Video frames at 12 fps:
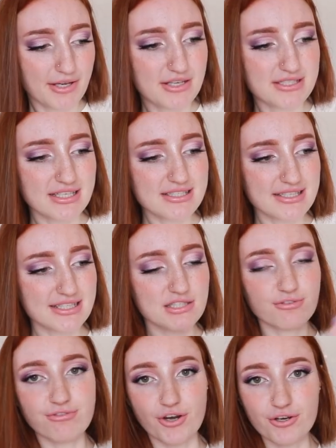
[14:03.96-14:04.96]
because this,
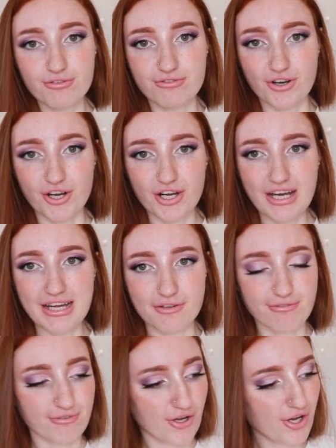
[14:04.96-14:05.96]
it's faux fur
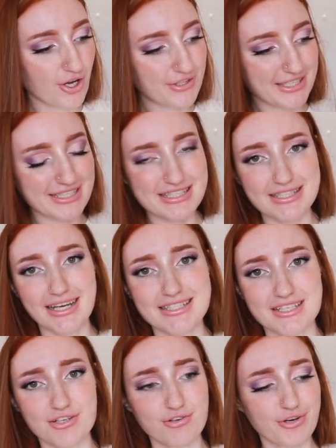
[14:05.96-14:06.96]
and the fur on the
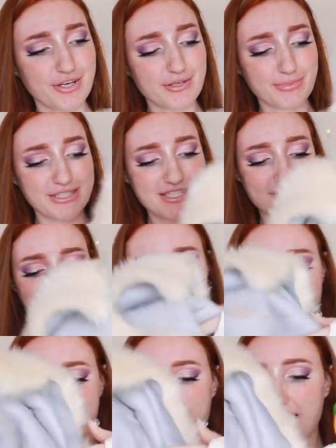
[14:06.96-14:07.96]
inside is incredibly
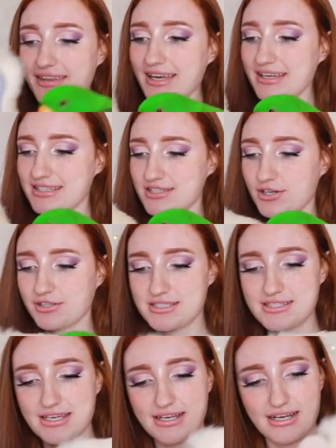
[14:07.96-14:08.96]
soft, and then it's got
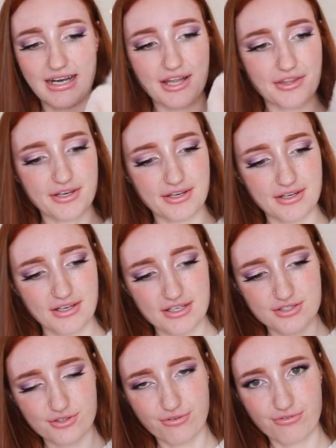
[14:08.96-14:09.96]
this like other
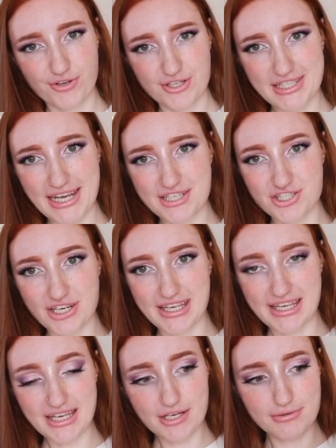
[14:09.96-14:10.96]
sort of fur texture
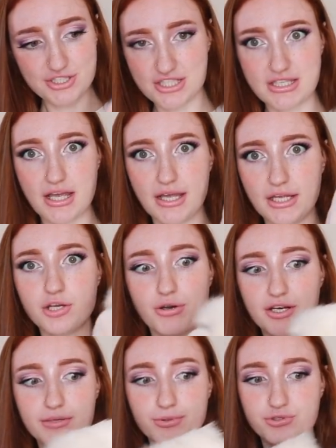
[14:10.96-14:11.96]
here, which is
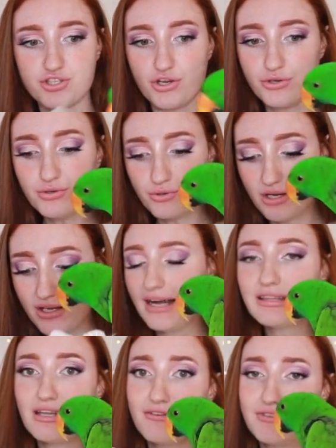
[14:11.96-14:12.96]
incredible too.
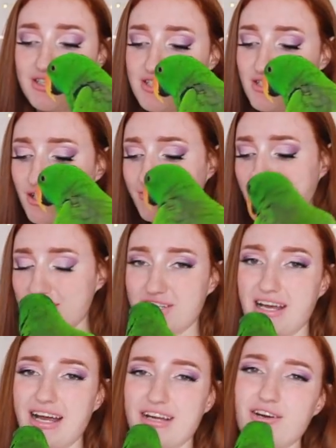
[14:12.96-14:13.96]
I love this so much
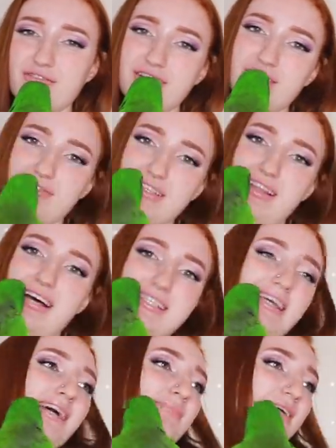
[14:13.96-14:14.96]
and I got rid of it
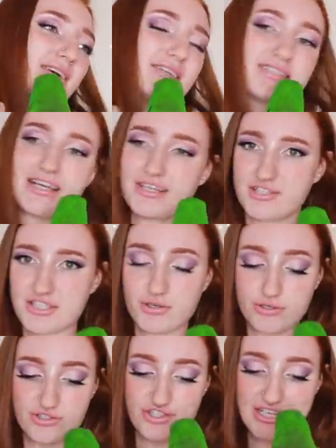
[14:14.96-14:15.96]
last time because I
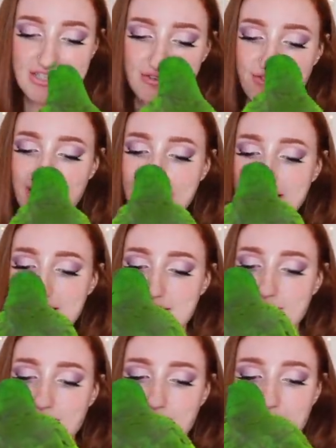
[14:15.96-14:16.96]
just couldn't justify it.
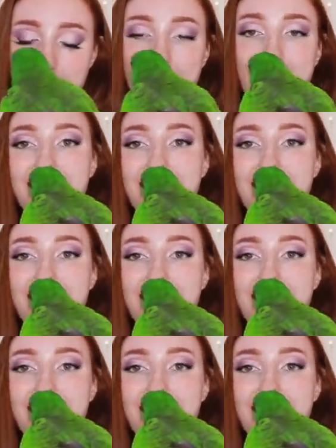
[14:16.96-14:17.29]
So